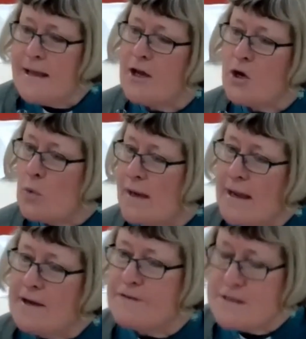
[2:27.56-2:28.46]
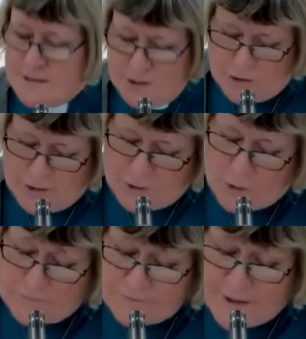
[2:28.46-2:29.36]
Here we have a scenario
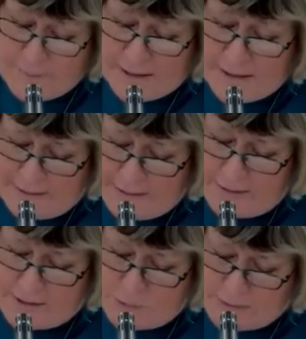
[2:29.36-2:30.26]
of a family keen to